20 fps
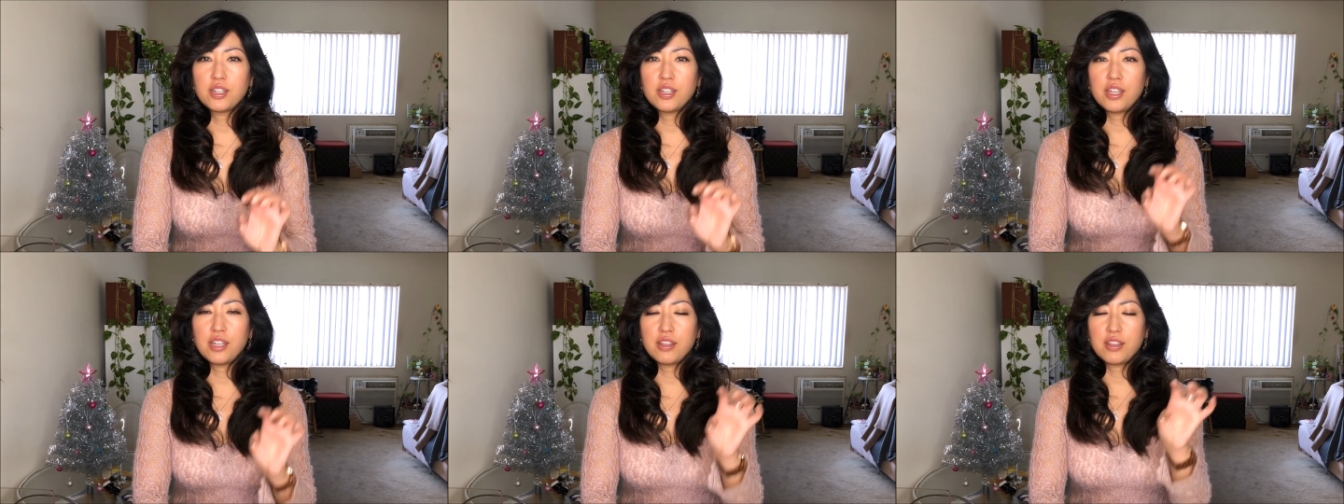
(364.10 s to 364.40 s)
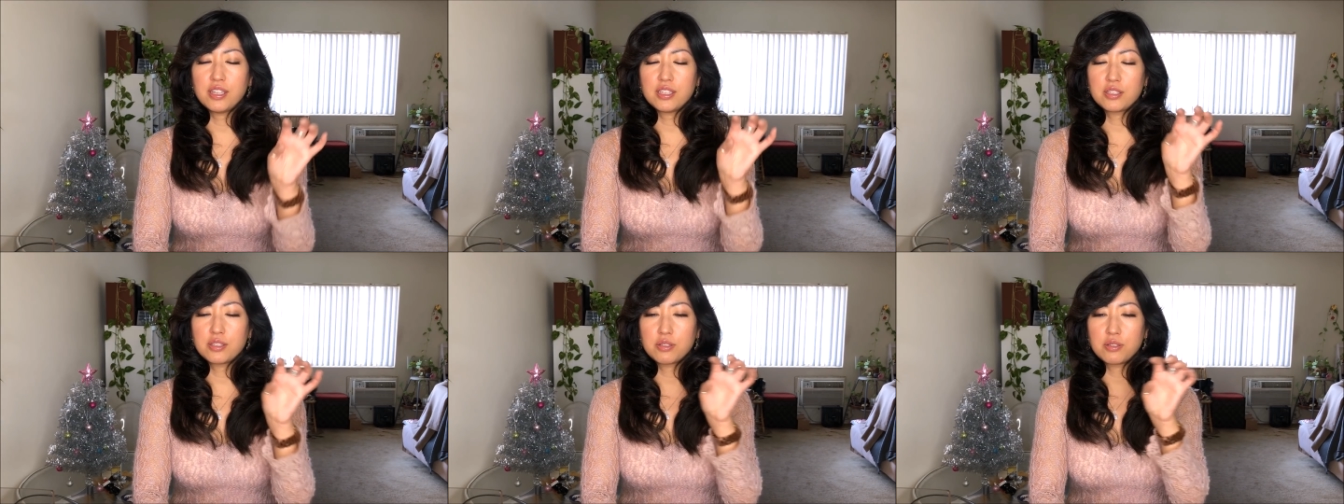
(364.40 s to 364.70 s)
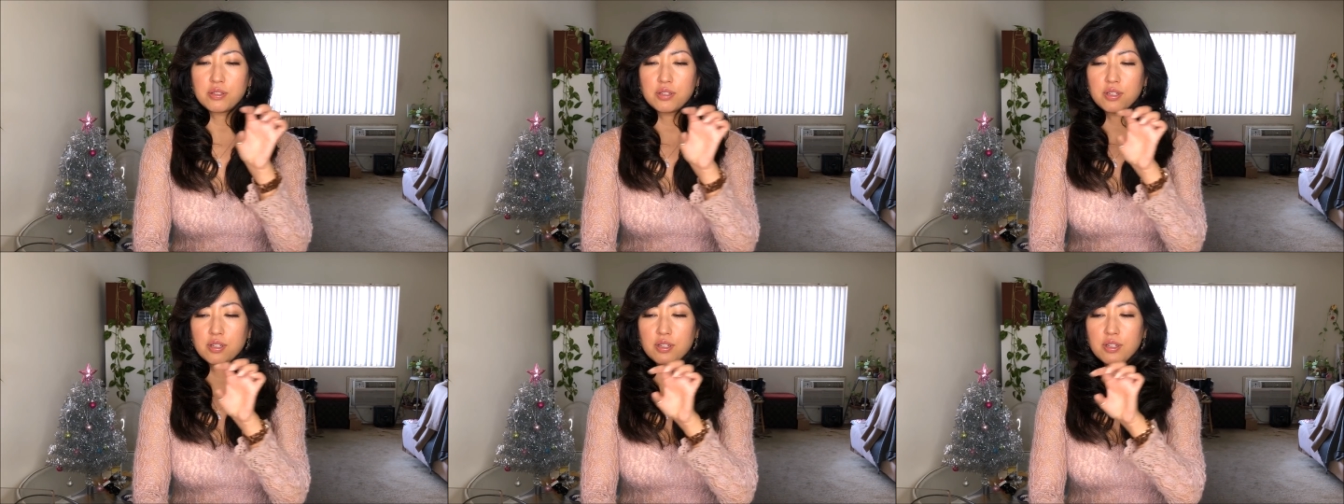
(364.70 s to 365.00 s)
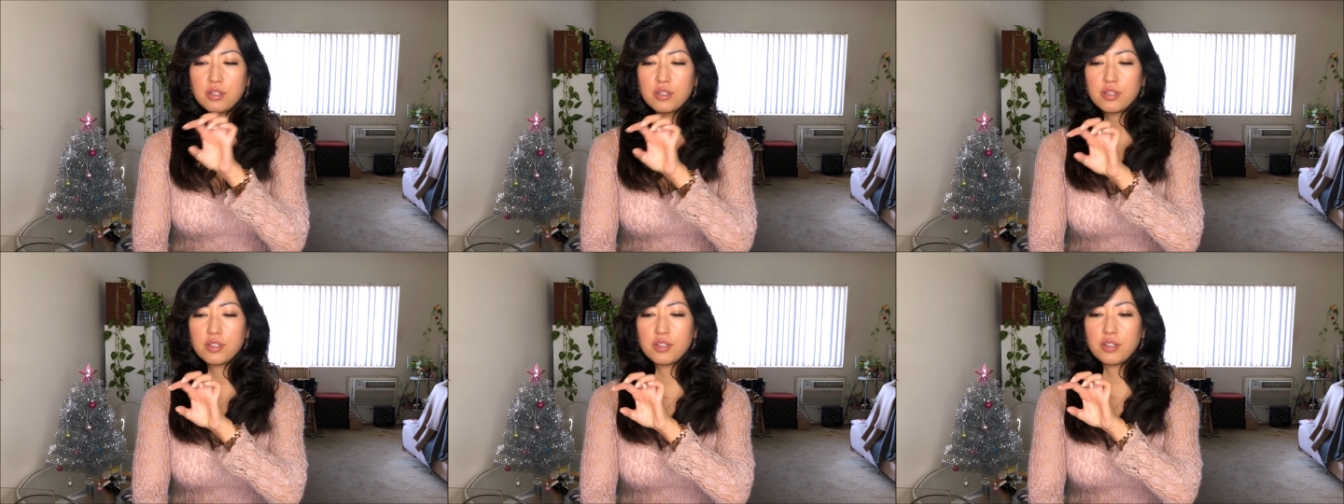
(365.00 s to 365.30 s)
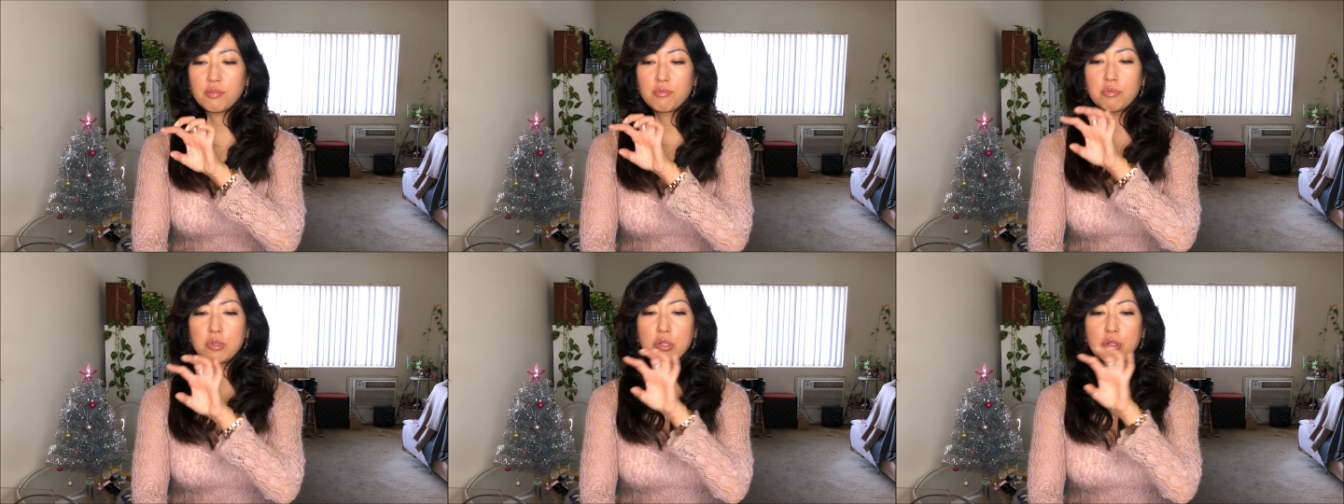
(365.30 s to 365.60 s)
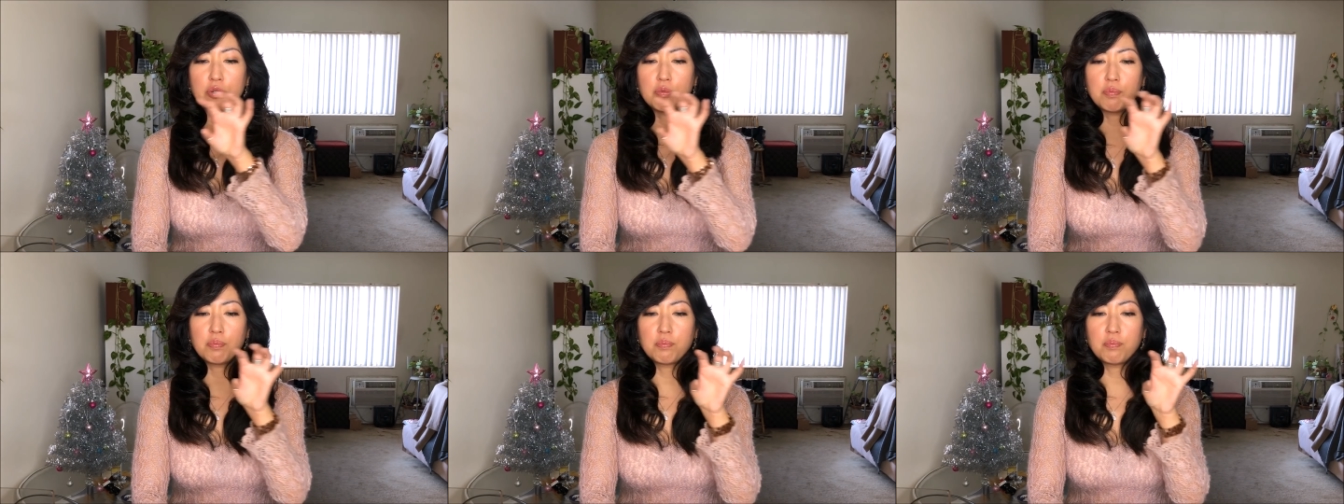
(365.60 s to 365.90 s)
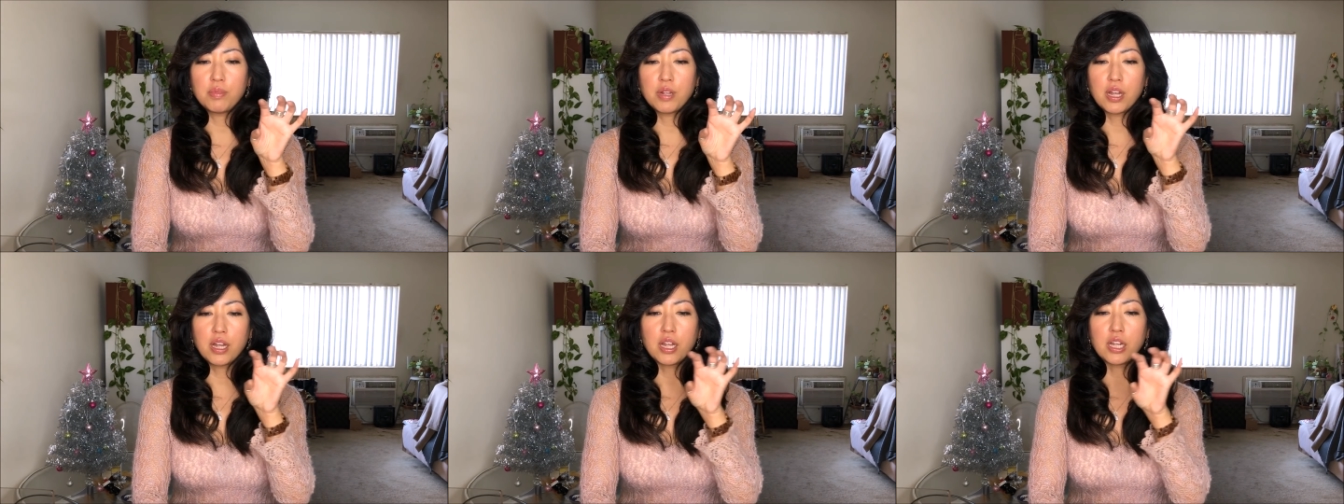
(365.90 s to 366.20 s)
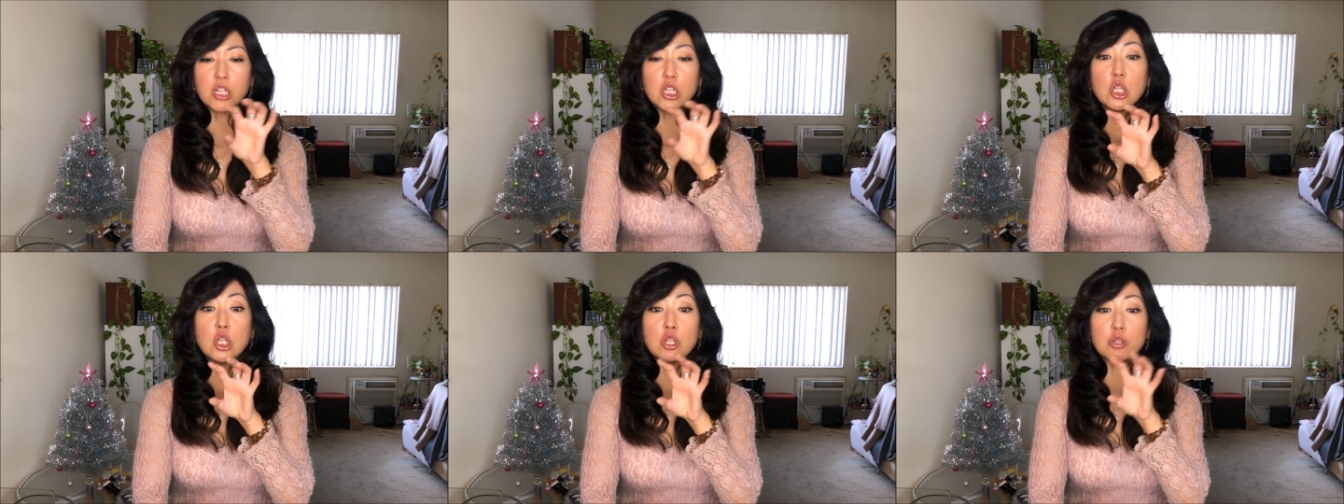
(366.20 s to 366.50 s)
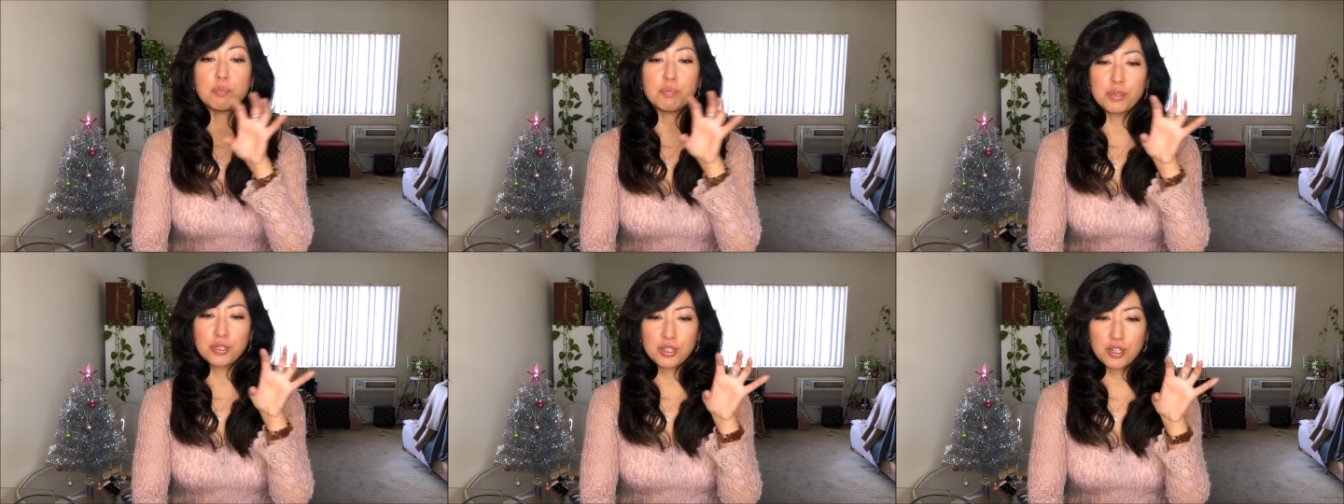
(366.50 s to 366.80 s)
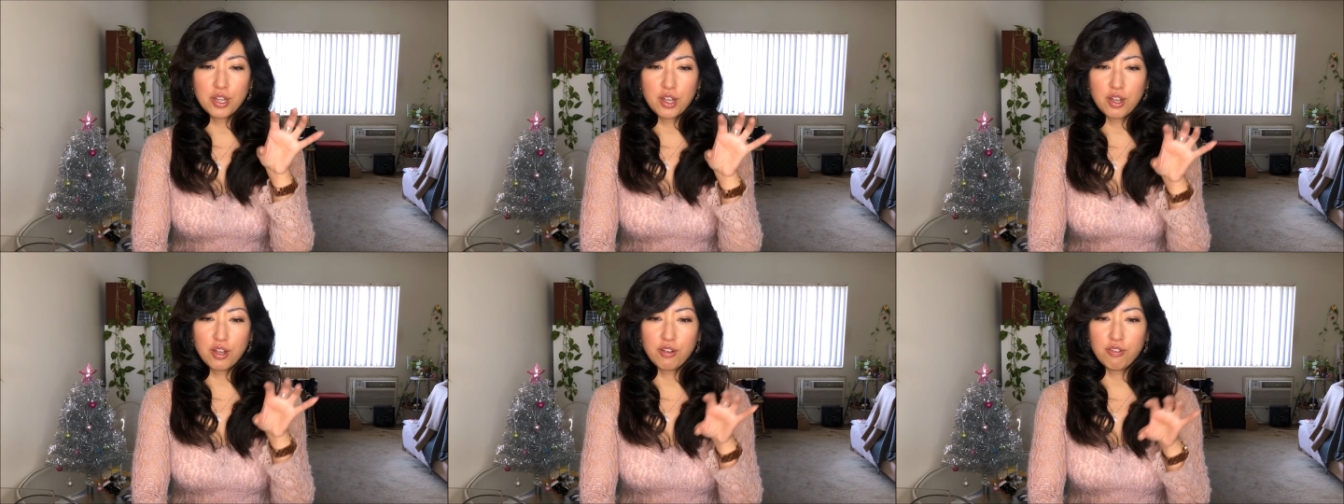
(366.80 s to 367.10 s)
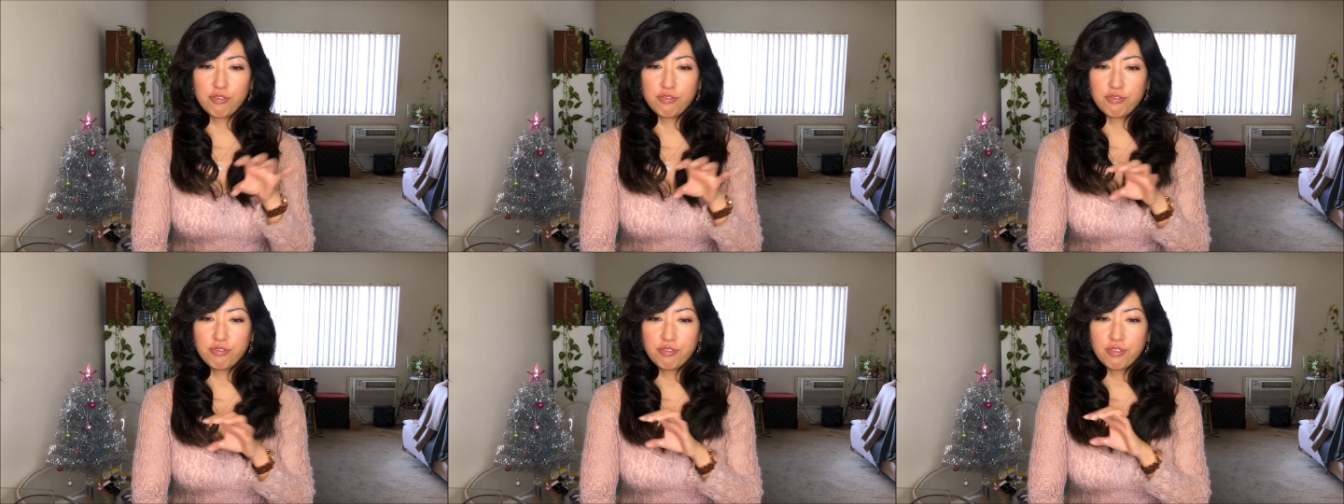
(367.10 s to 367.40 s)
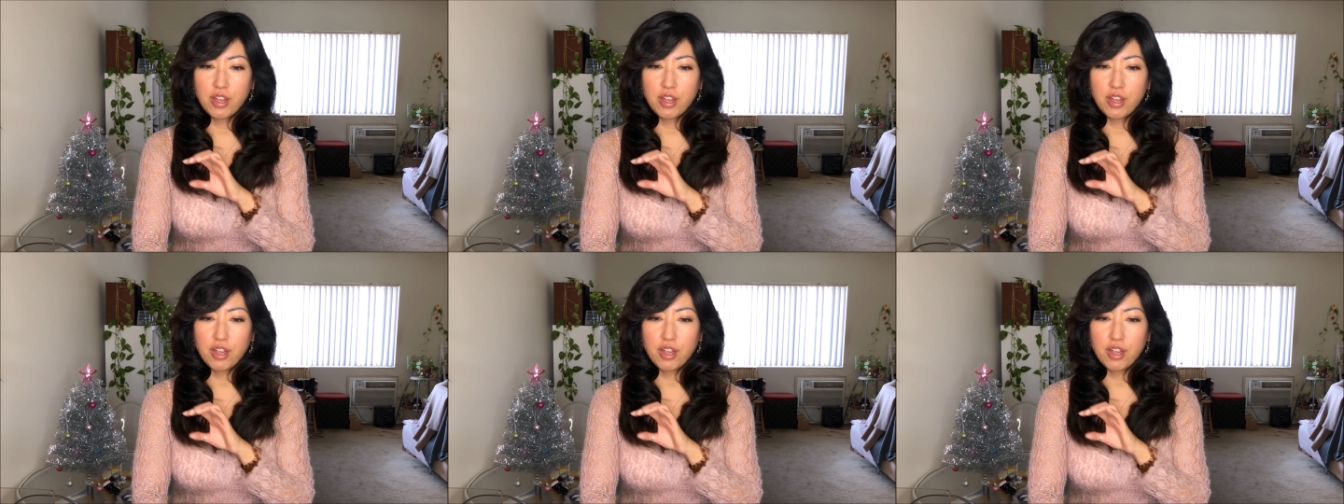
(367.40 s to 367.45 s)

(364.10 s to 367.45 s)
in this loop of